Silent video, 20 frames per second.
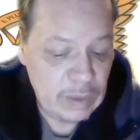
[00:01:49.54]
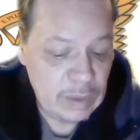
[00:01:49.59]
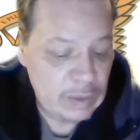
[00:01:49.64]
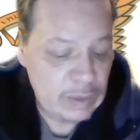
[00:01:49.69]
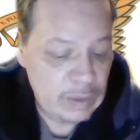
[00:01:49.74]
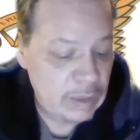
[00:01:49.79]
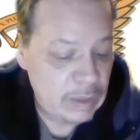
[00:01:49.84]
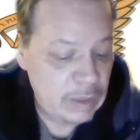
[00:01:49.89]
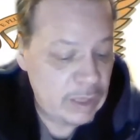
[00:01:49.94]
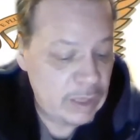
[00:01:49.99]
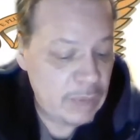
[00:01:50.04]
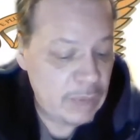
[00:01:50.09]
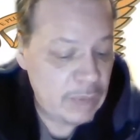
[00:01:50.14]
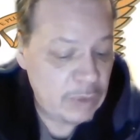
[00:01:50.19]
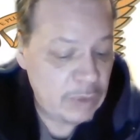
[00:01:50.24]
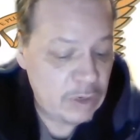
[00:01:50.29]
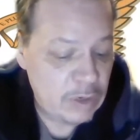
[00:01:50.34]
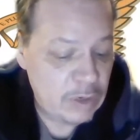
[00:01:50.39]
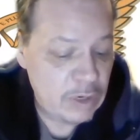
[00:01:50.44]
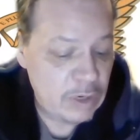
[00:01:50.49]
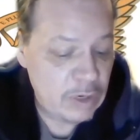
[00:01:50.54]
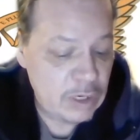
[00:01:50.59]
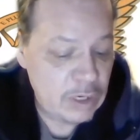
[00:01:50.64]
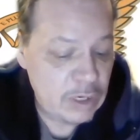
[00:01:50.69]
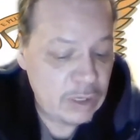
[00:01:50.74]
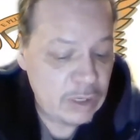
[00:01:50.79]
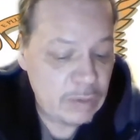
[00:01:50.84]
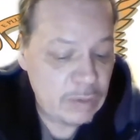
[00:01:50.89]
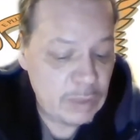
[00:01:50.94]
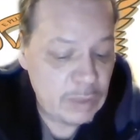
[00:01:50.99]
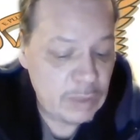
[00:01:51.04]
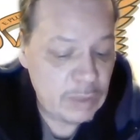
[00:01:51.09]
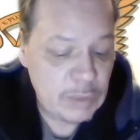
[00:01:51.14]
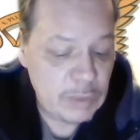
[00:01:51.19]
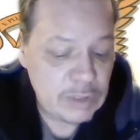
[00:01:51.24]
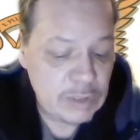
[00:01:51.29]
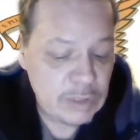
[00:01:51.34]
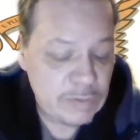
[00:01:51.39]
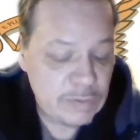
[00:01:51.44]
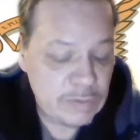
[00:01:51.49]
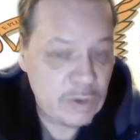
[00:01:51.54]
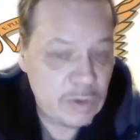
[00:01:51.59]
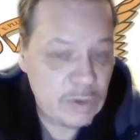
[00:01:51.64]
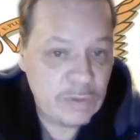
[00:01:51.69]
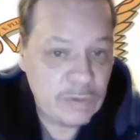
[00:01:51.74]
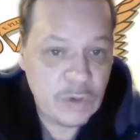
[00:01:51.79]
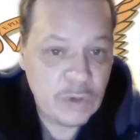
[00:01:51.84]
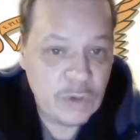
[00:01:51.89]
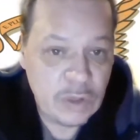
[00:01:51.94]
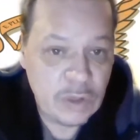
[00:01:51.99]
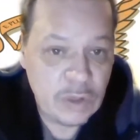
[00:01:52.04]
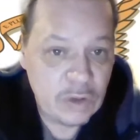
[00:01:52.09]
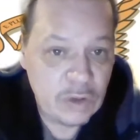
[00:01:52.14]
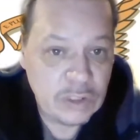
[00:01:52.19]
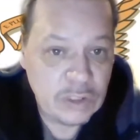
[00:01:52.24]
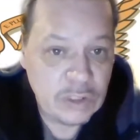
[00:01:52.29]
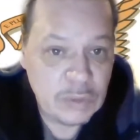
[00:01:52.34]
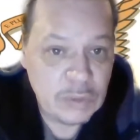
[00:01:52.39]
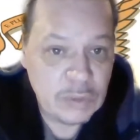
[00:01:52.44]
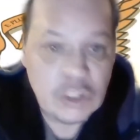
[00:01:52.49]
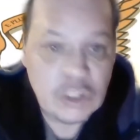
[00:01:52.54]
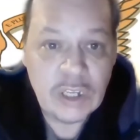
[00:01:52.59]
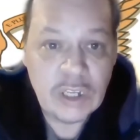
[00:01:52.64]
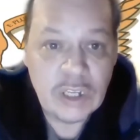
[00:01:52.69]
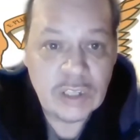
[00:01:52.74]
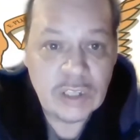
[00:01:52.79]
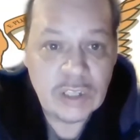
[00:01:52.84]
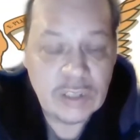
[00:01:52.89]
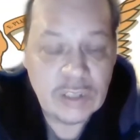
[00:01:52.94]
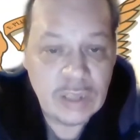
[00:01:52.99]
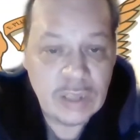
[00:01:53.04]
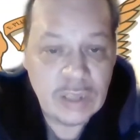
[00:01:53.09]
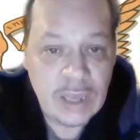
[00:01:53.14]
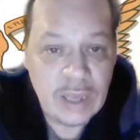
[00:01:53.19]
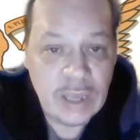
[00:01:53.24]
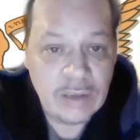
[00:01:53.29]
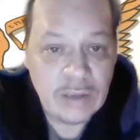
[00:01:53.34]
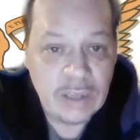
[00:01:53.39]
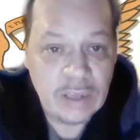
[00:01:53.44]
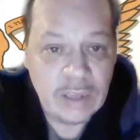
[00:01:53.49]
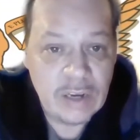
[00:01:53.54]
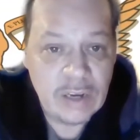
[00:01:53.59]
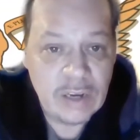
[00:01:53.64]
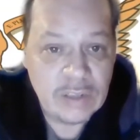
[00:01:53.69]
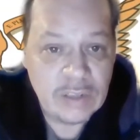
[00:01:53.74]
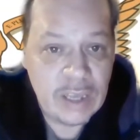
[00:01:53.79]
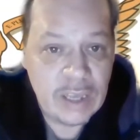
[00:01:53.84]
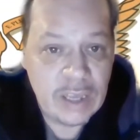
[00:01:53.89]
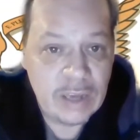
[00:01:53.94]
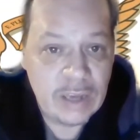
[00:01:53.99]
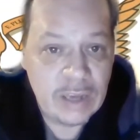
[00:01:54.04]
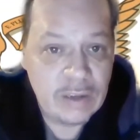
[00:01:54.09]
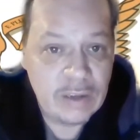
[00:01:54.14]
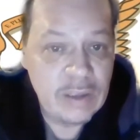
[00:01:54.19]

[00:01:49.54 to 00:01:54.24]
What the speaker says: they kept the current income limits for the $1,400 stimulus checks that they had in CARES Act,